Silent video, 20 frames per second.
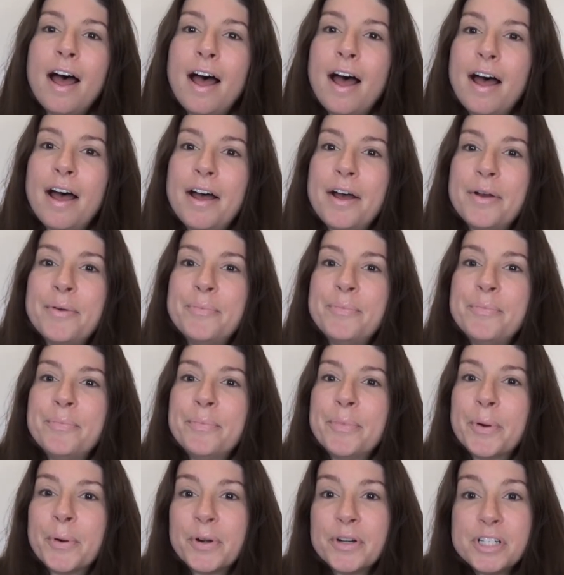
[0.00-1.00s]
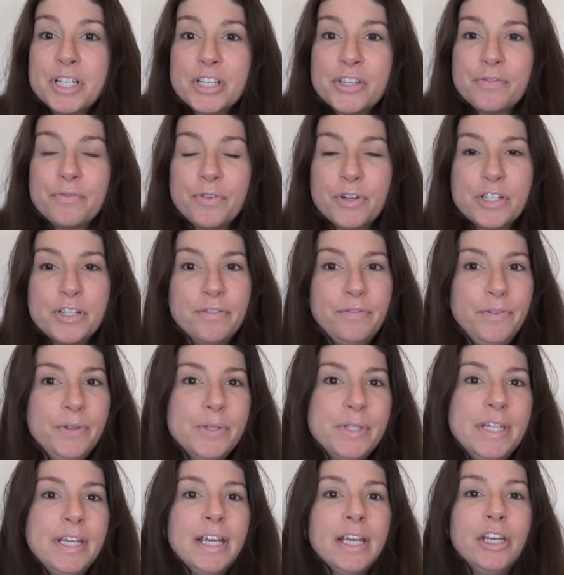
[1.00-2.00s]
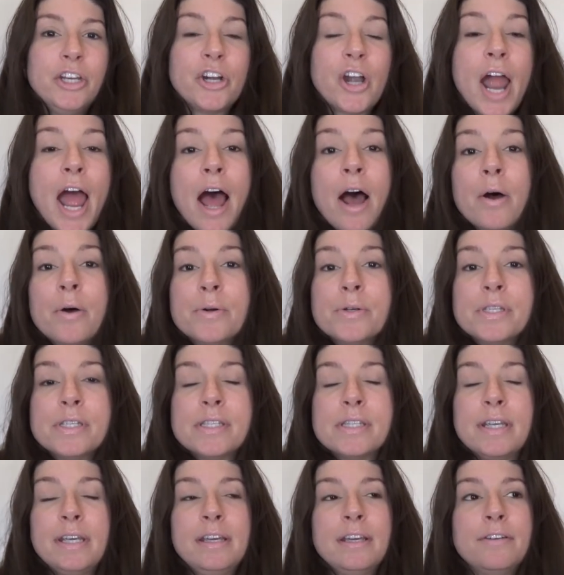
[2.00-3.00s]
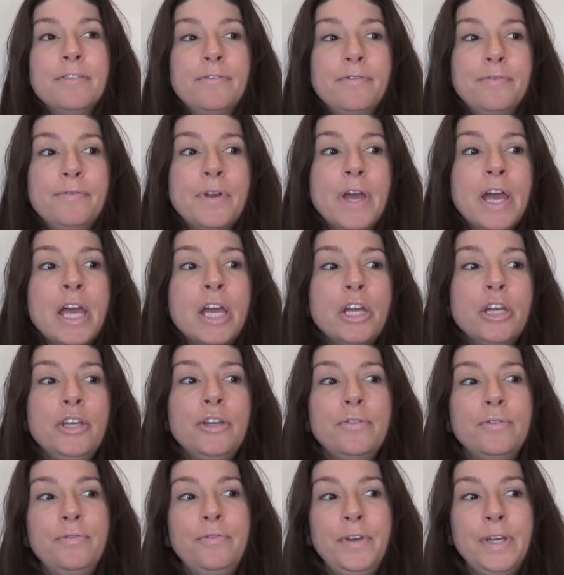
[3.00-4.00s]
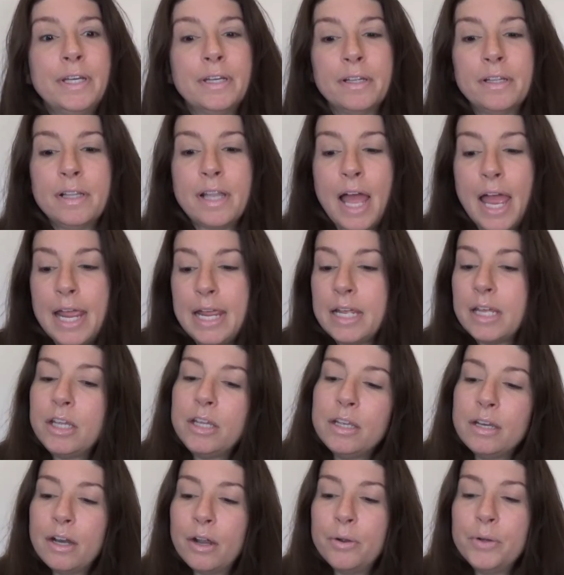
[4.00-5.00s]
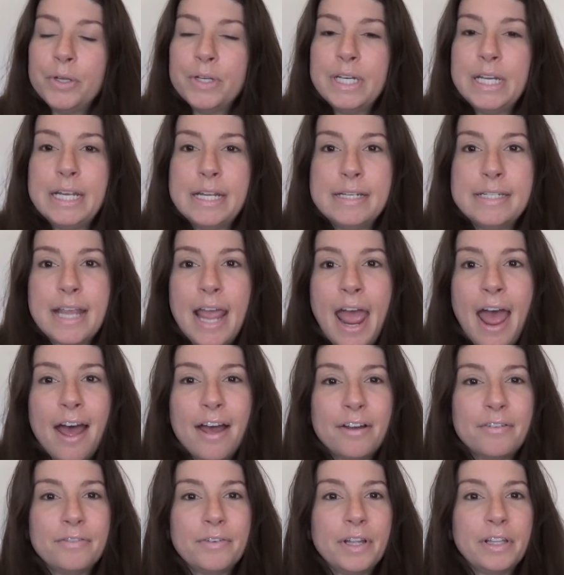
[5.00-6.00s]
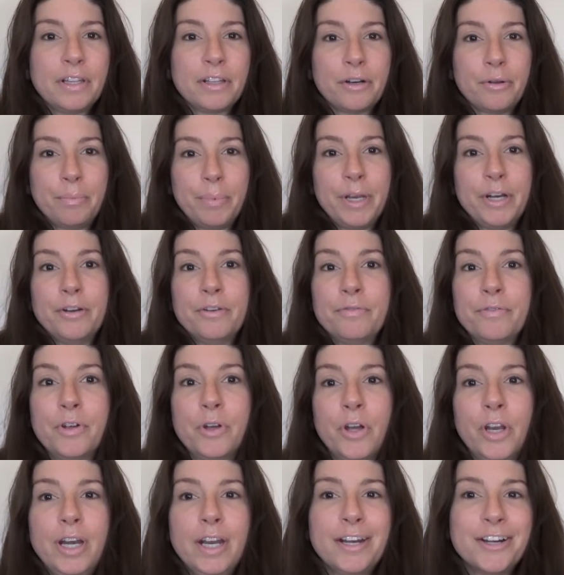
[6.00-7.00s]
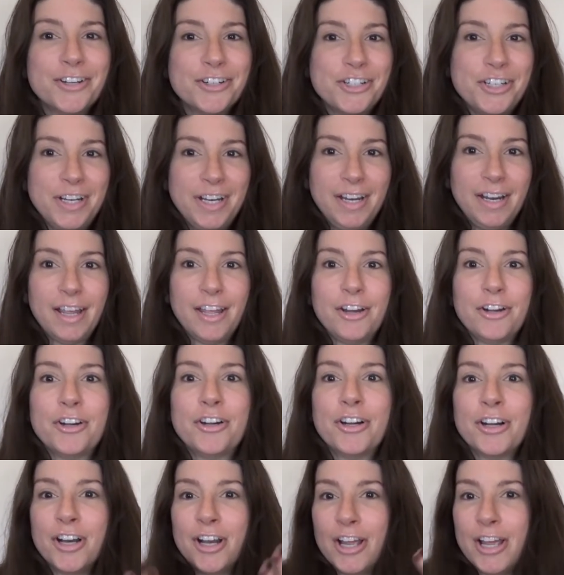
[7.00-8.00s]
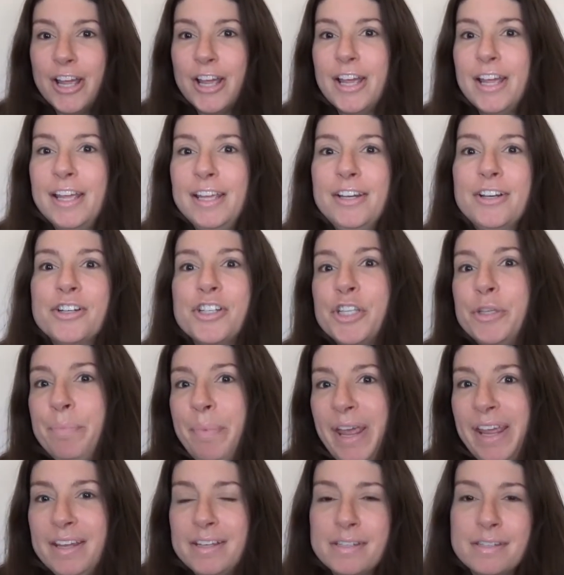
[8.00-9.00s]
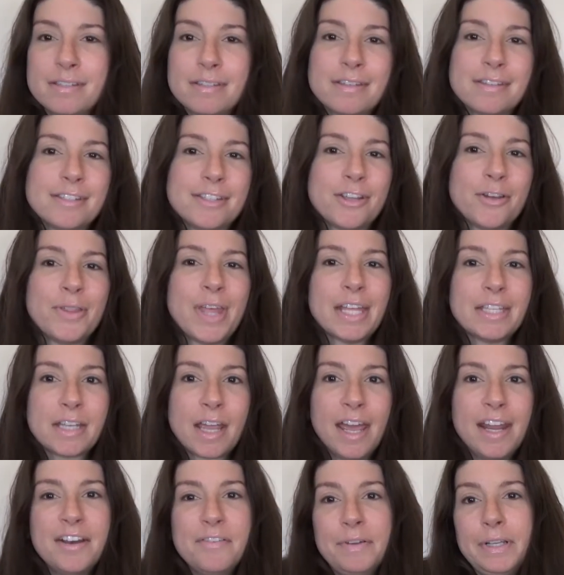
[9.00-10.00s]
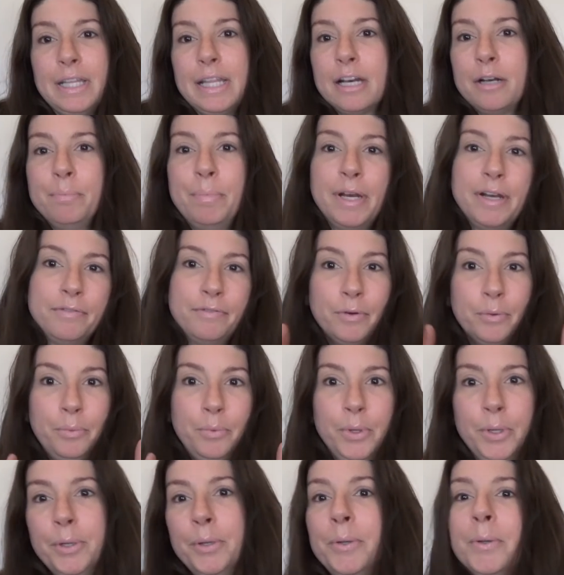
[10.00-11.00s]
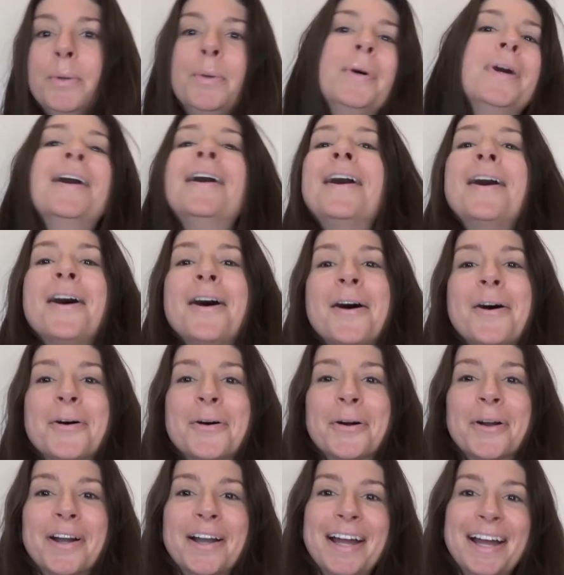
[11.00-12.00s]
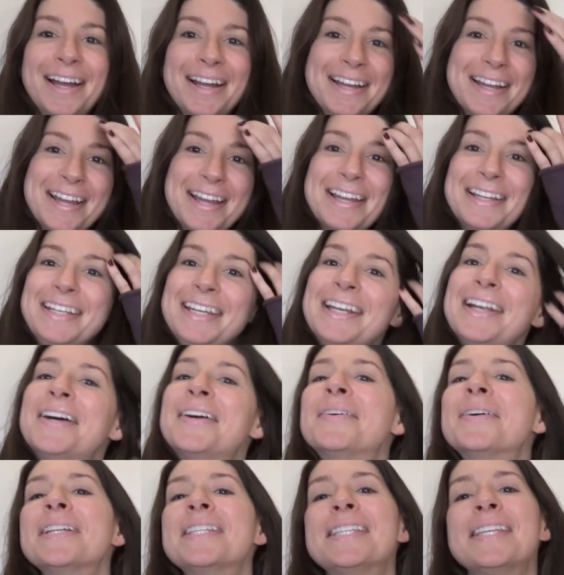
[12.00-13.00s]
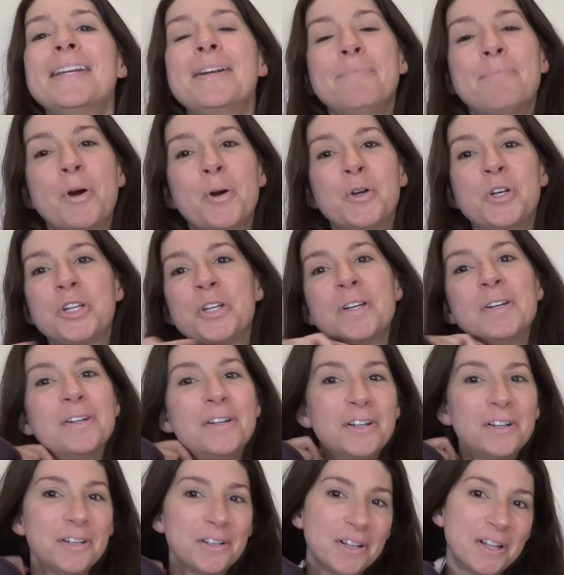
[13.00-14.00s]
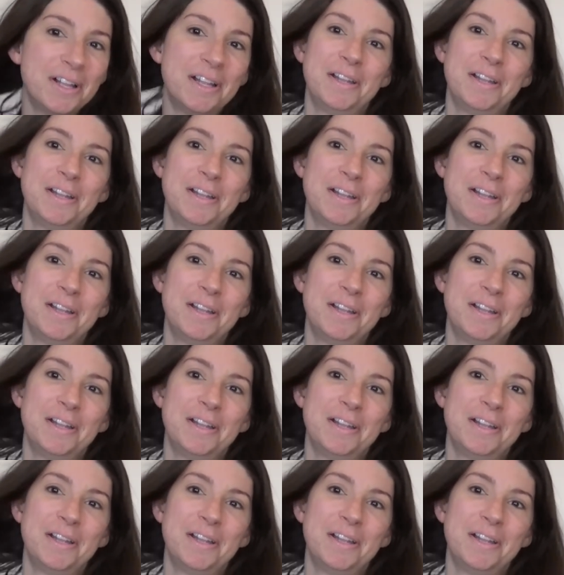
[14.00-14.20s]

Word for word: Um, or just for diffusing in your house if you feel like, you know, you need to have a little bit of good energy enter your space. So that's kind of a little bit of a woo, or a, you know, it's an emotional